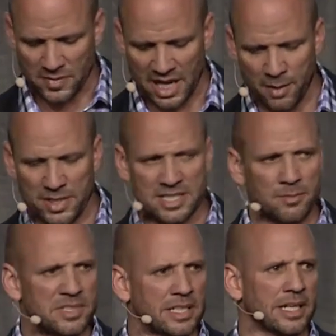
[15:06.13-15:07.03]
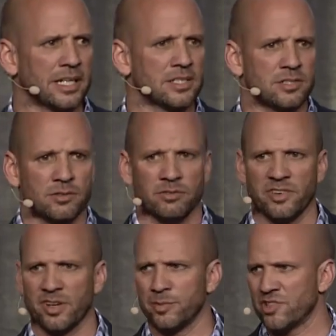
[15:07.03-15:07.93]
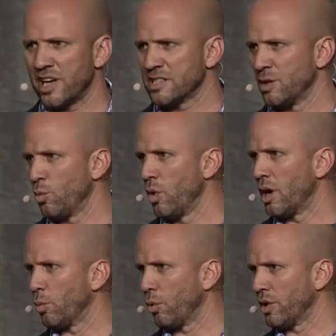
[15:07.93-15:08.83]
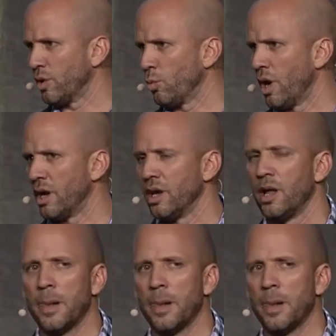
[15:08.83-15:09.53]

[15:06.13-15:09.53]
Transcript: and I'm attempting to get into Virabhadrasana 1, Warrior 1